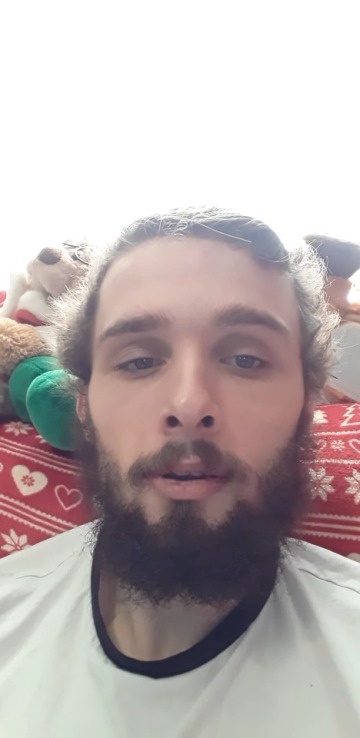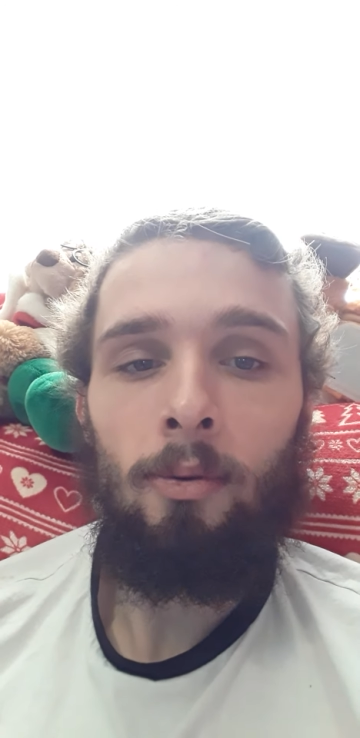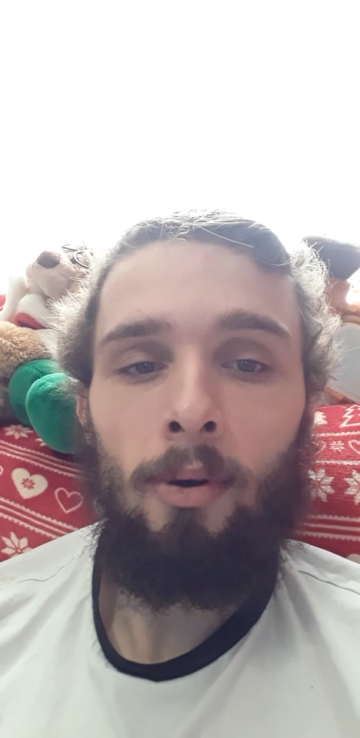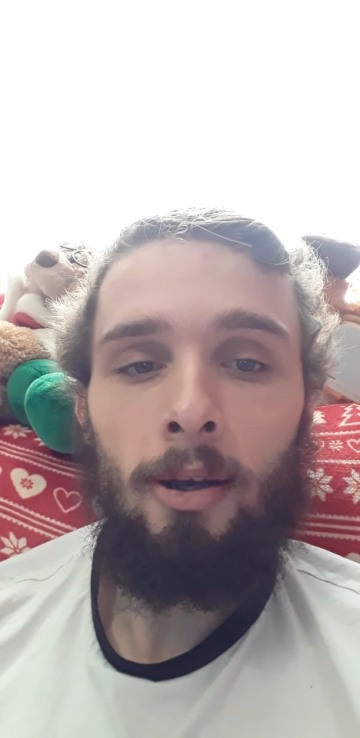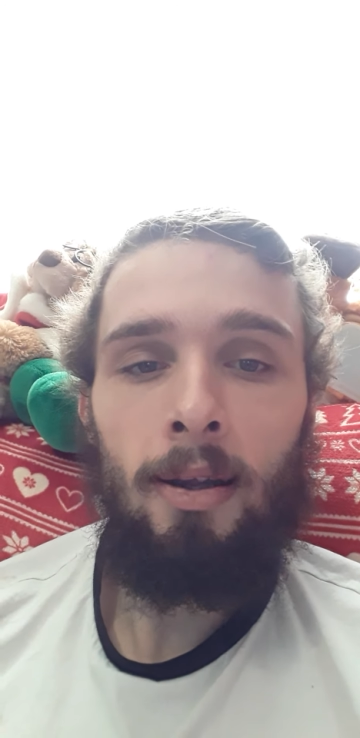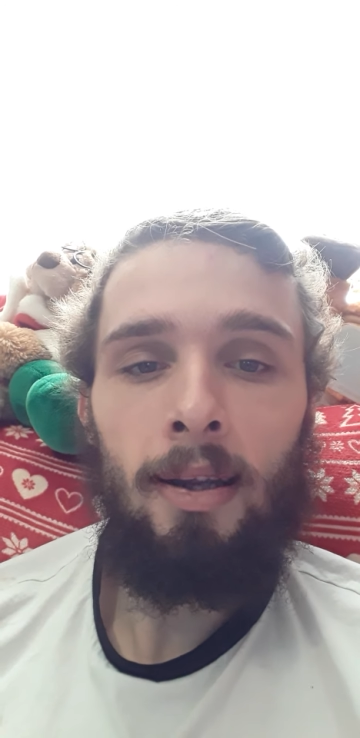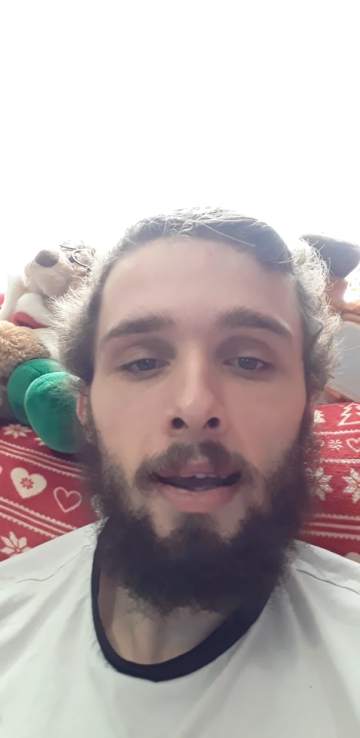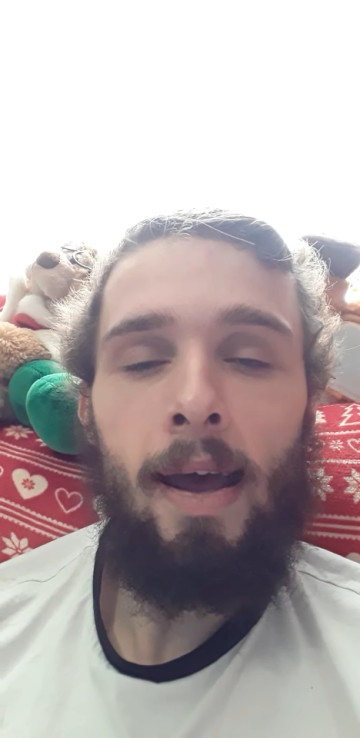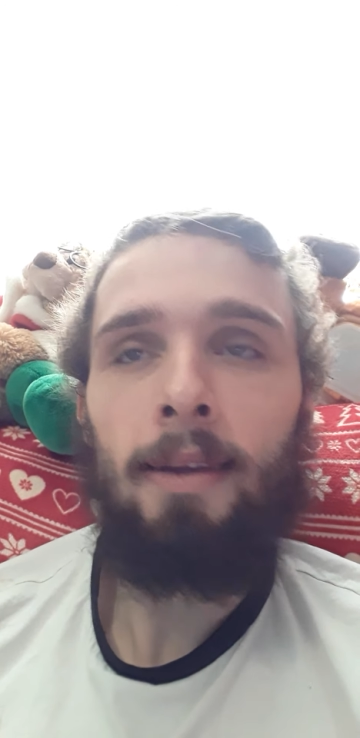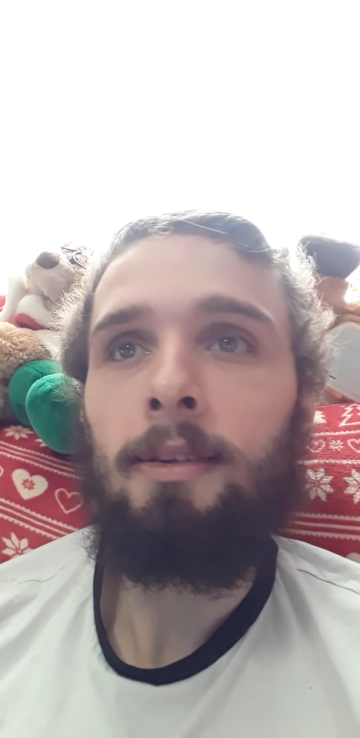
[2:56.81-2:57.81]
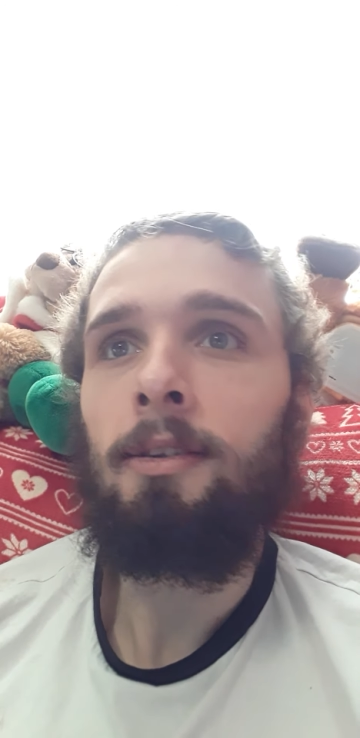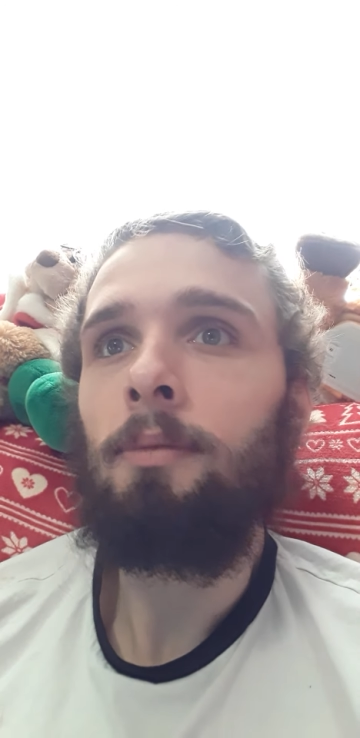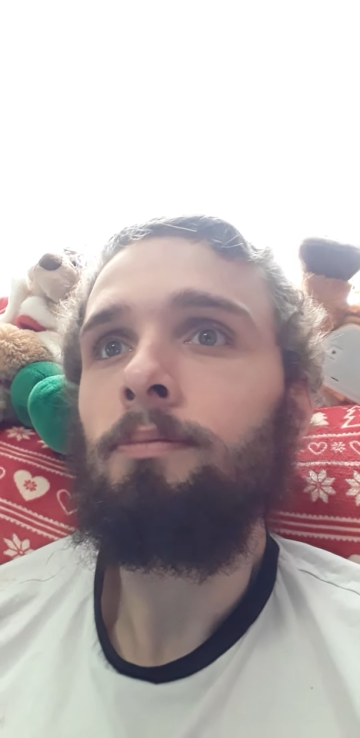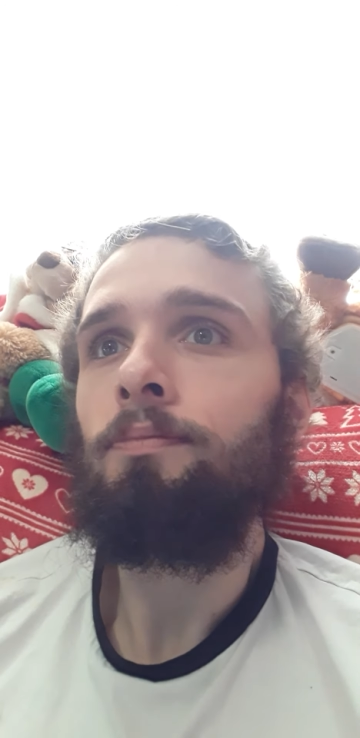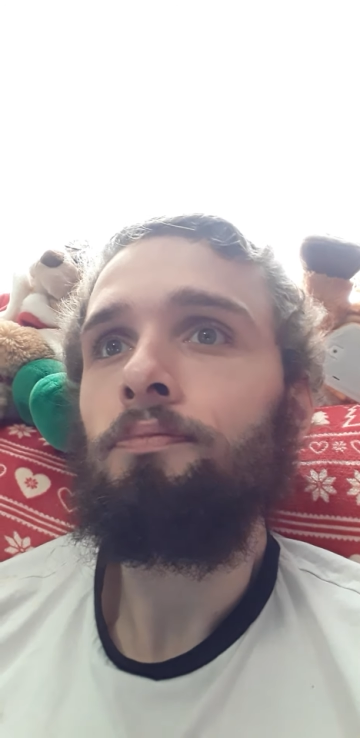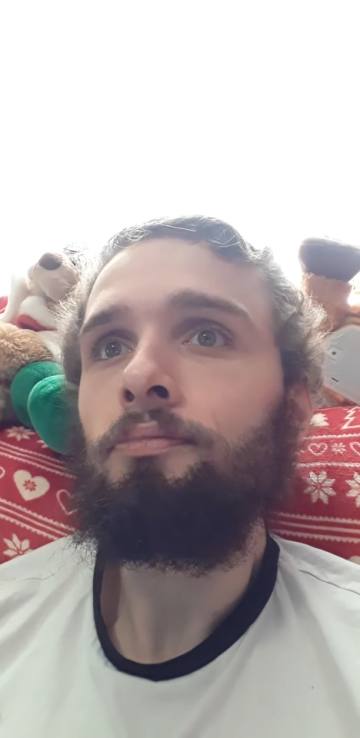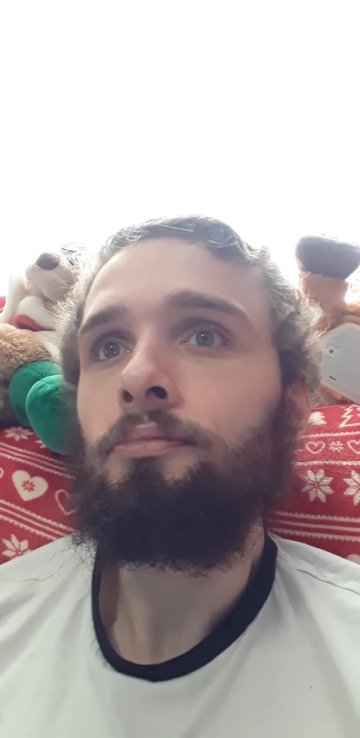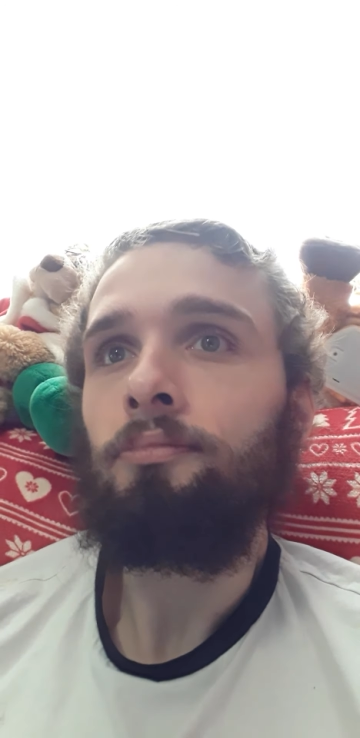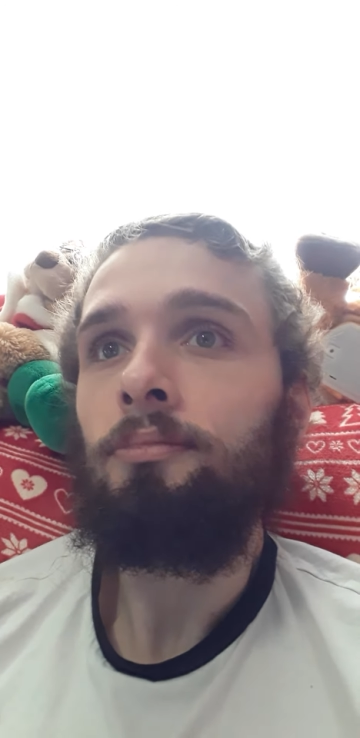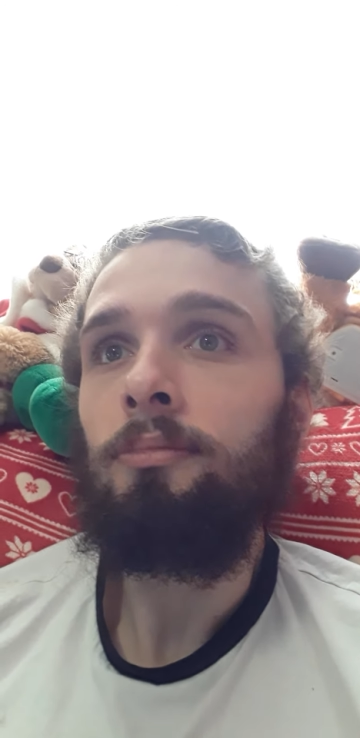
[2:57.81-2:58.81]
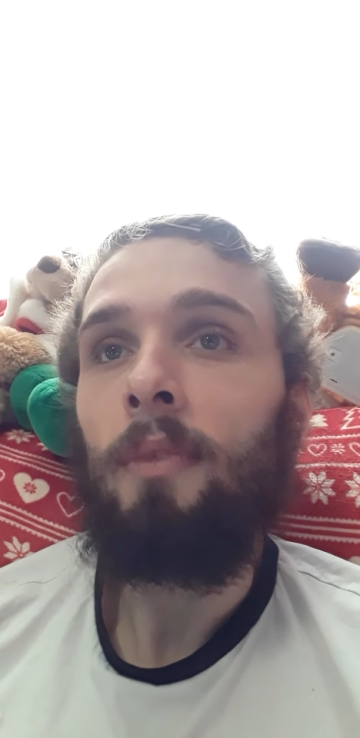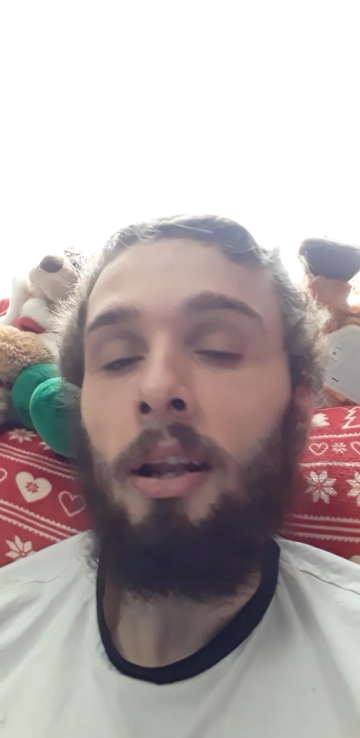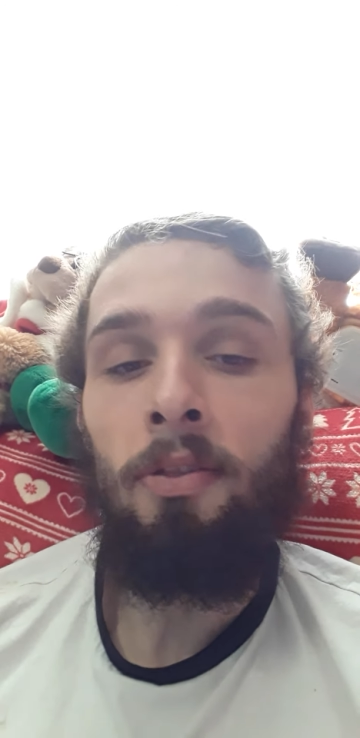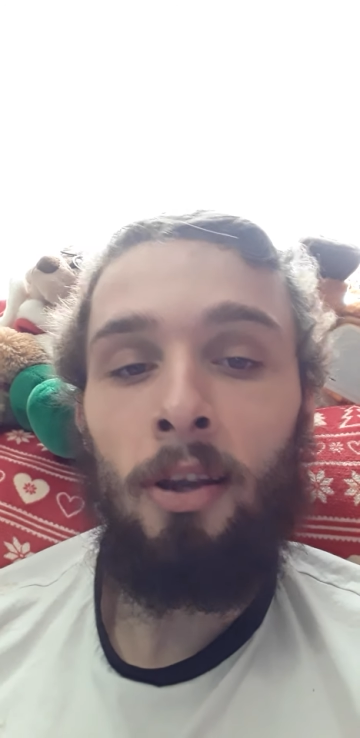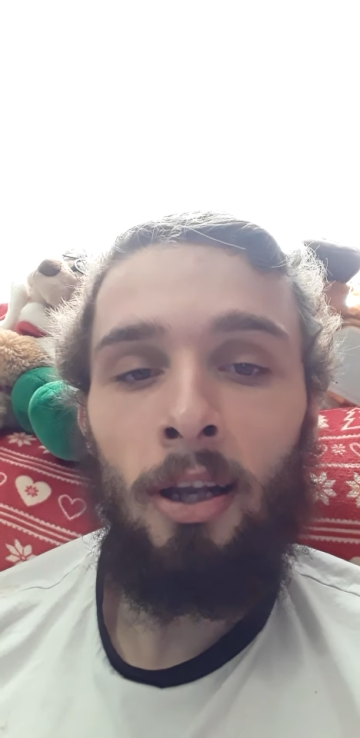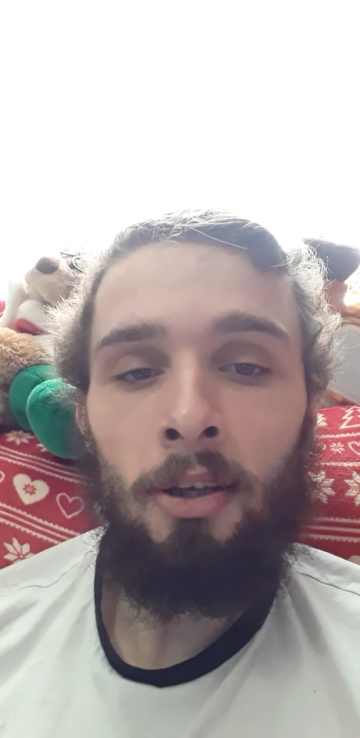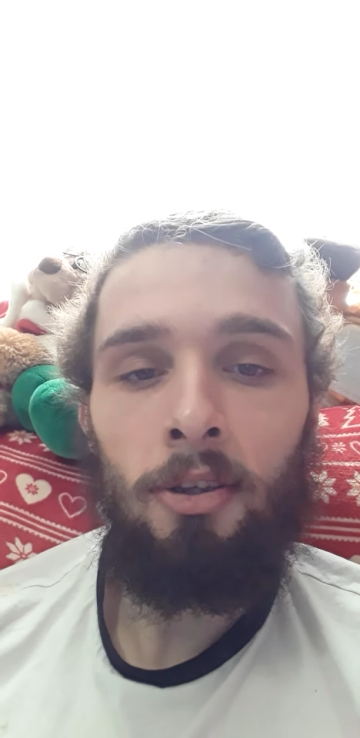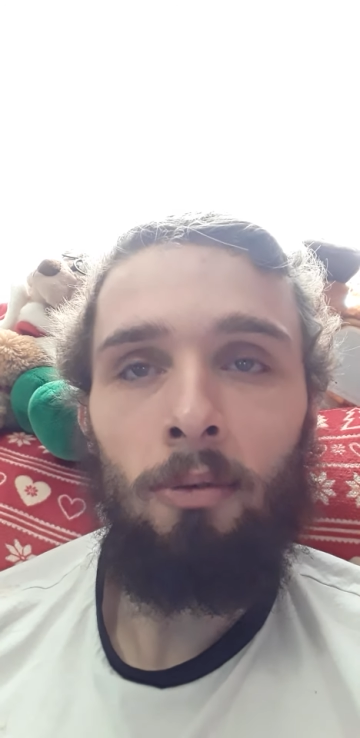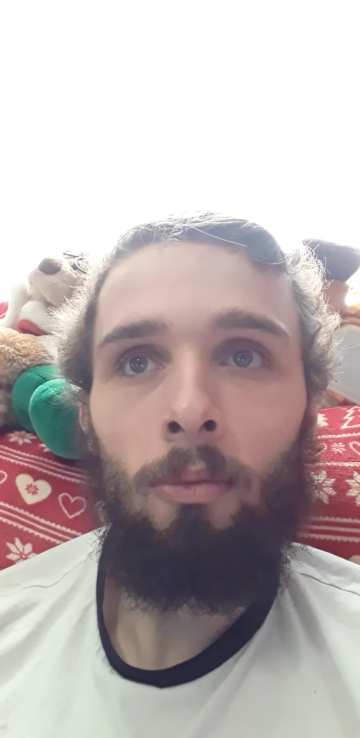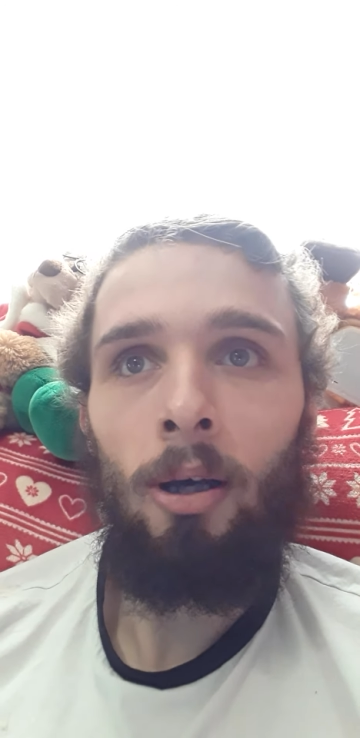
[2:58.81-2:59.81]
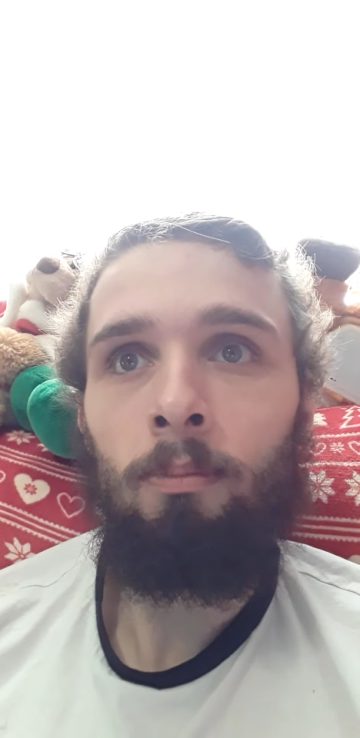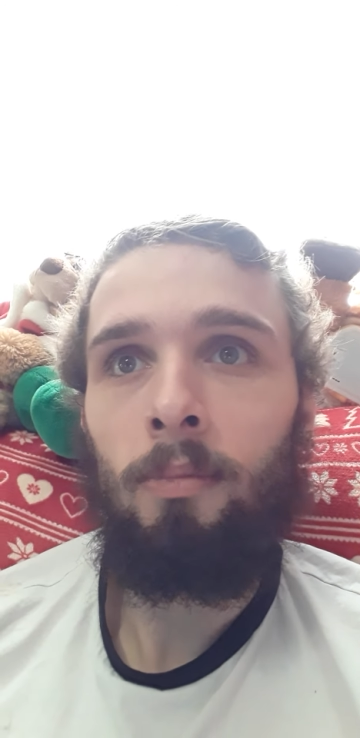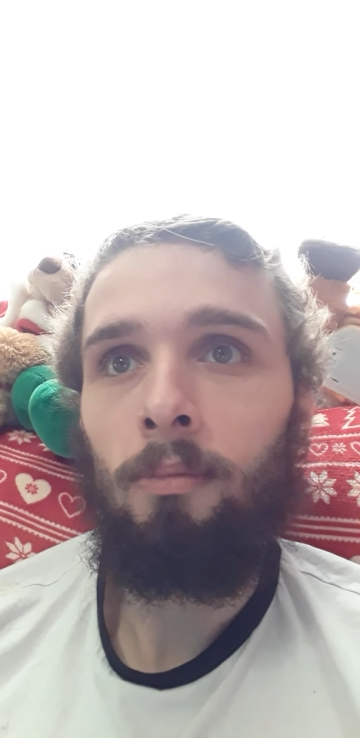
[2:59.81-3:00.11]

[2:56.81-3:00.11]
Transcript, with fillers: the one in Kent, the London one